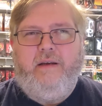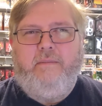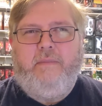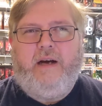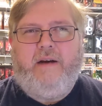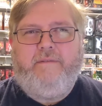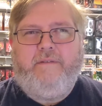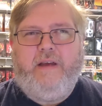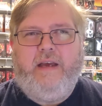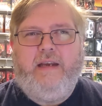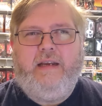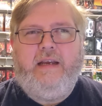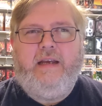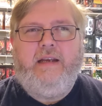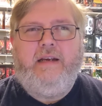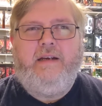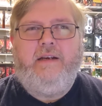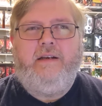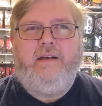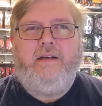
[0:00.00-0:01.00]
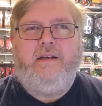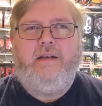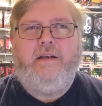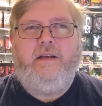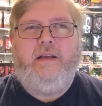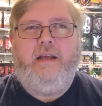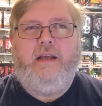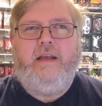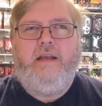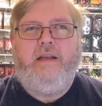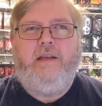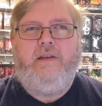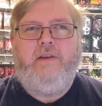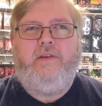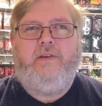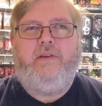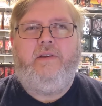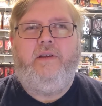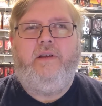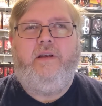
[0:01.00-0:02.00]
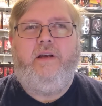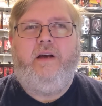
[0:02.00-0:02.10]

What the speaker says: Moff Gideon is